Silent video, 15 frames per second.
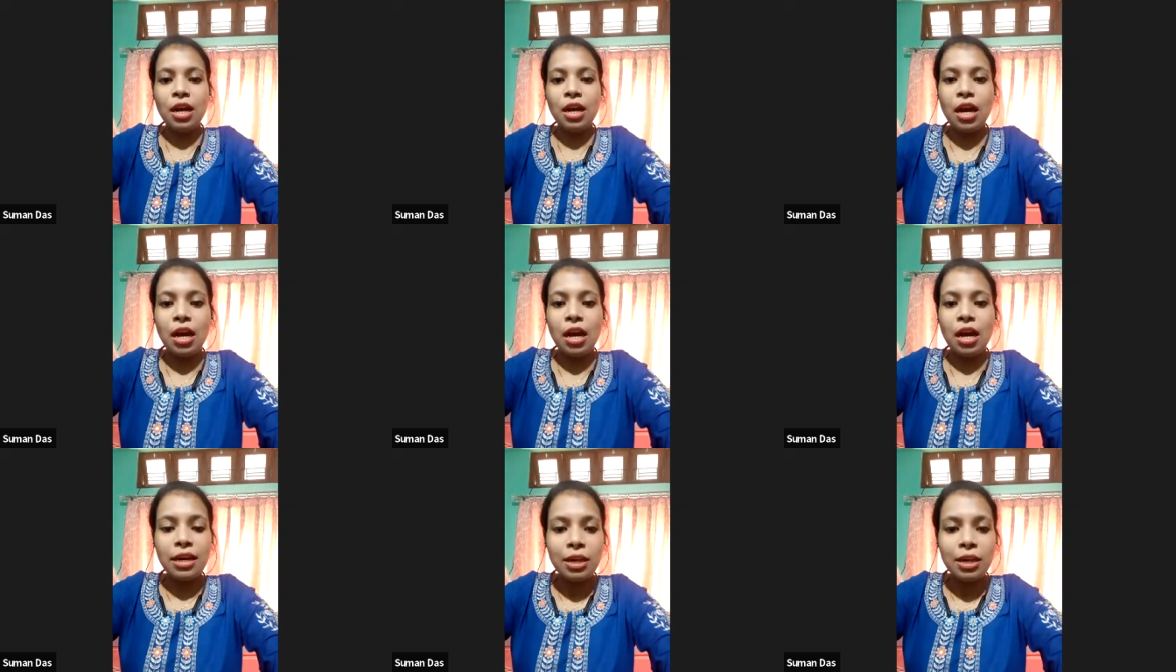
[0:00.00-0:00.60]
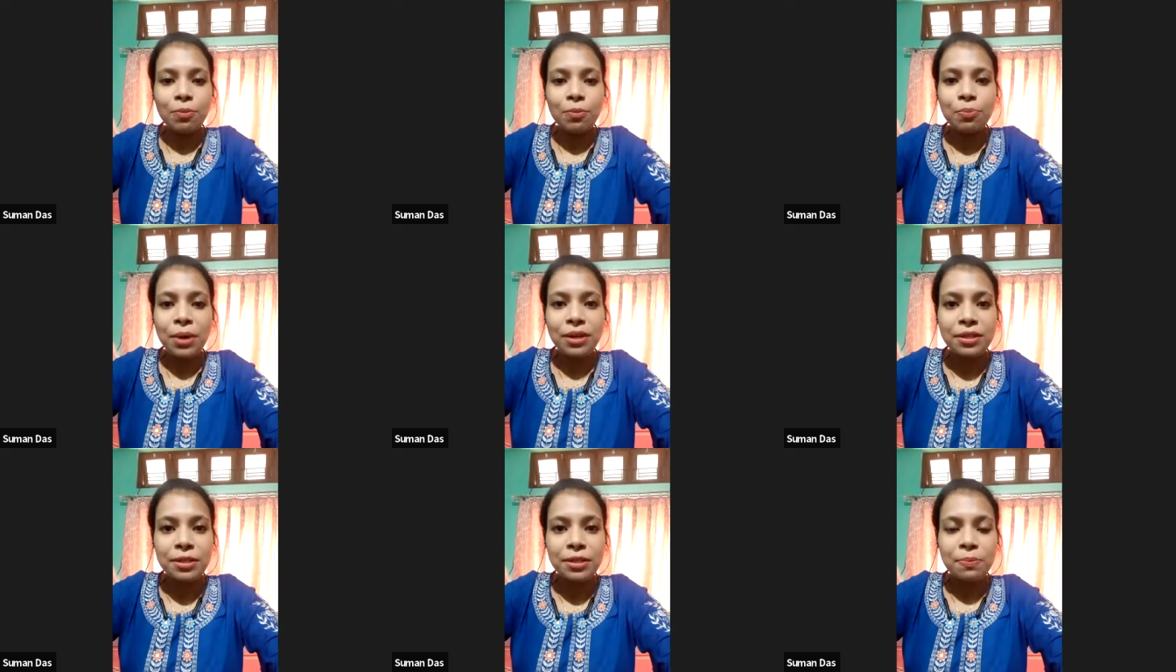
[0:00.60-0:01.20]
Uh, any
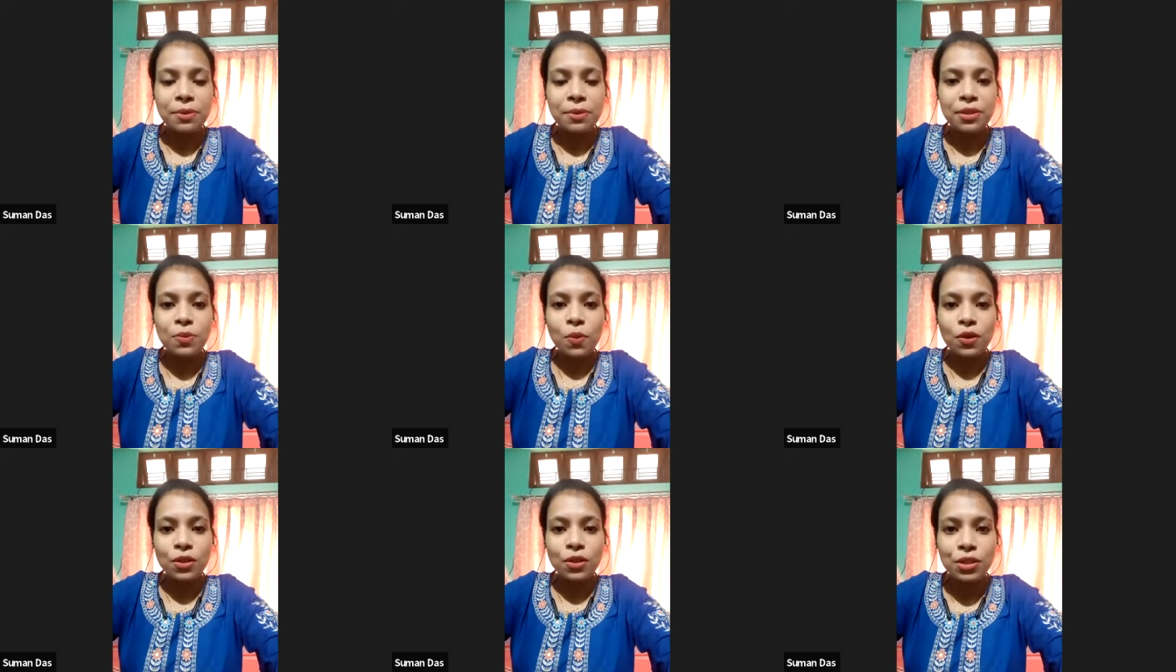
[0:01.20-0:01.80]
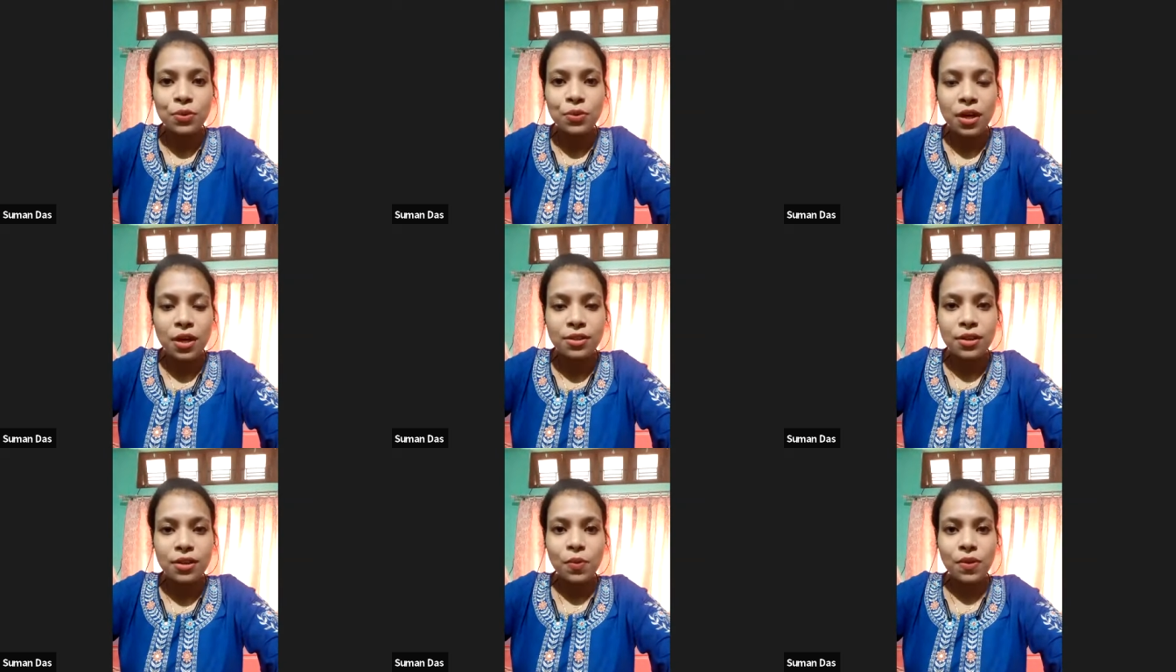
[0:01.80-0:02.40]
participants wanting to ask
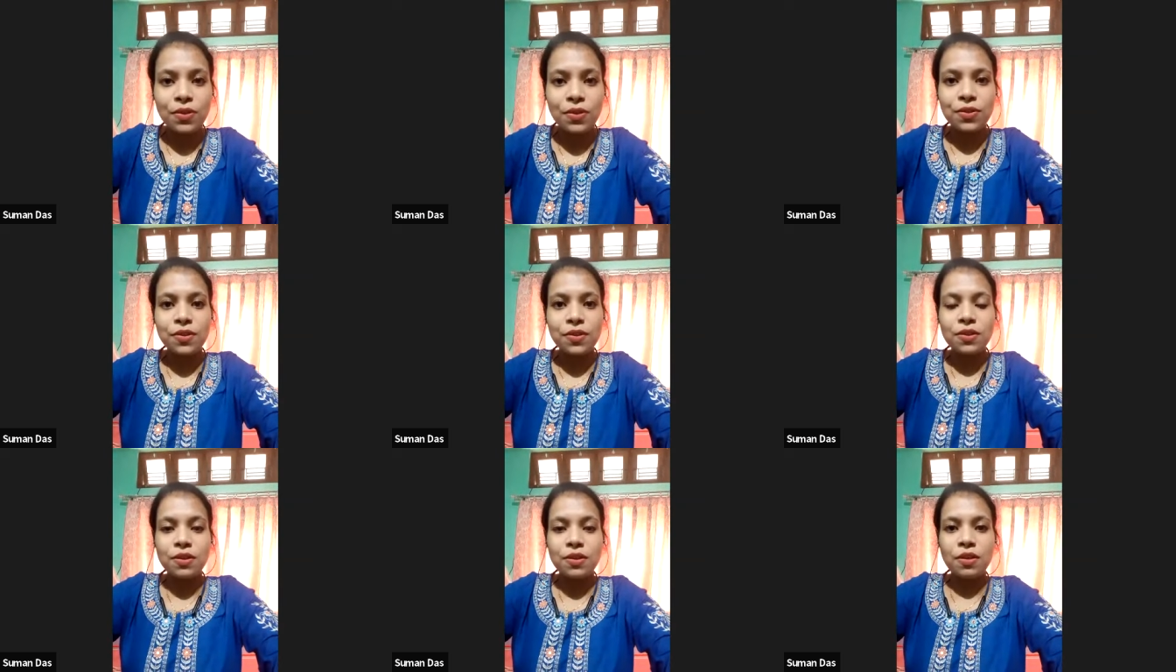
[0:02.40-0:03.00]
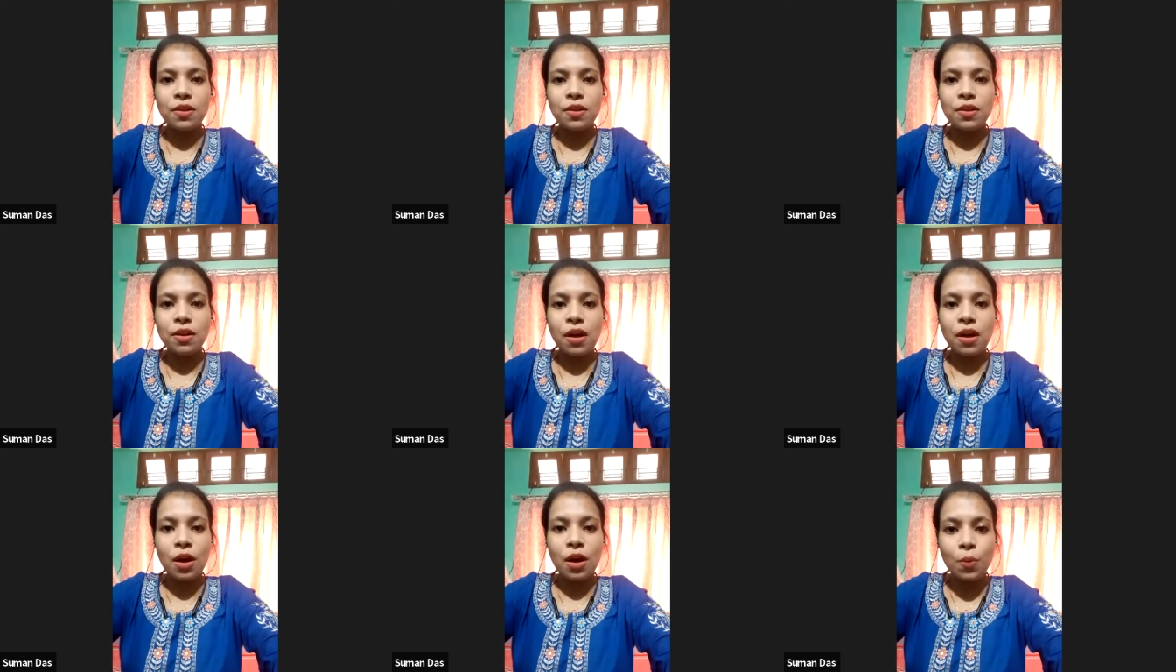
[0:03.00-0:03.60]
any questions
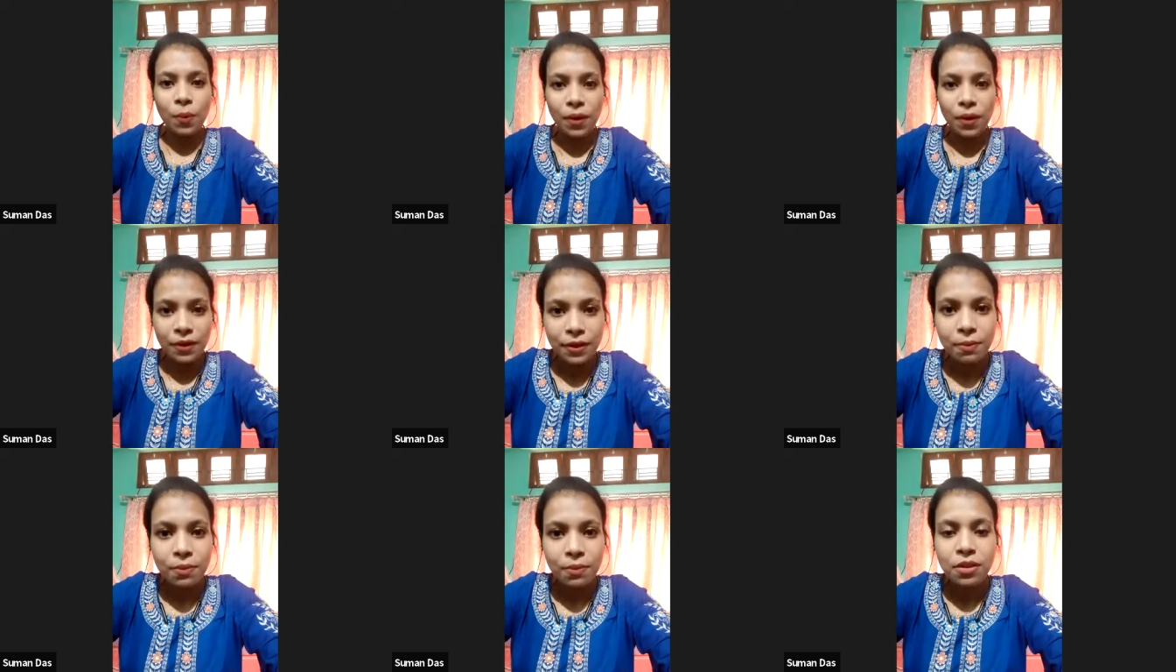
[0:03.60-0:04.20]
are welcome.